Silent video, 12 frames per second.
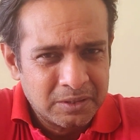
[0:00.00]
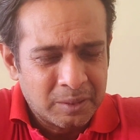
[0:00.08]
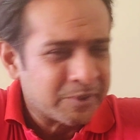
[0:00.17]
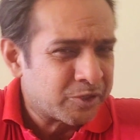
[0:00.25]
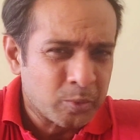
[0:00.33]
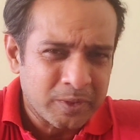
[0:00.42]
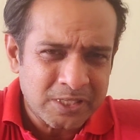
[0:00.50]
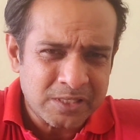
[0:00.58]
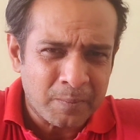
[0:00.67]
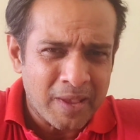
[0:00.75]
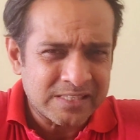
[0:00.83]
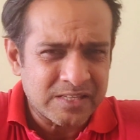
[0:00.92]
I'm assuming there's a
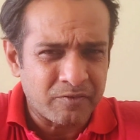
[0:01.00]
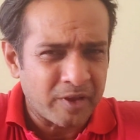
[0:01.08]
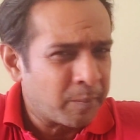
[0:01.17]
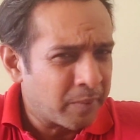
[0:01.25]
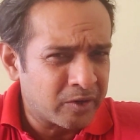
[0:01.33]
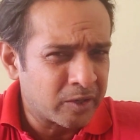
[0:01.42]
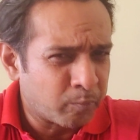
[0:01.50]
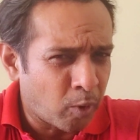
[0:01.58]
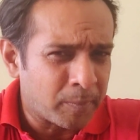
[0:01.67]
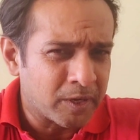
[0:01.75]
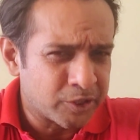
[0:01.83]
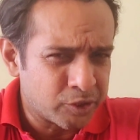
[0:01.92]
massive immigrant
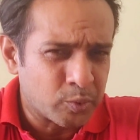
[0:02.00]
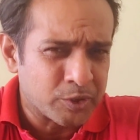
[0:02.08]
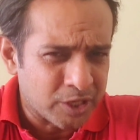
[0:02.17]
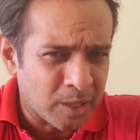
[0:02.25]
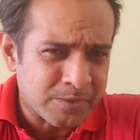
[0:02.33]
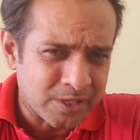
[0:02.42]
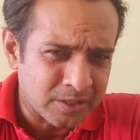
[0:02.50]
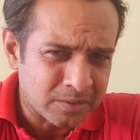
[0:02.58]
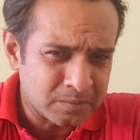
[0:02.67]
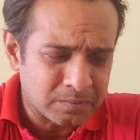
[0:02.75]
population which comes in.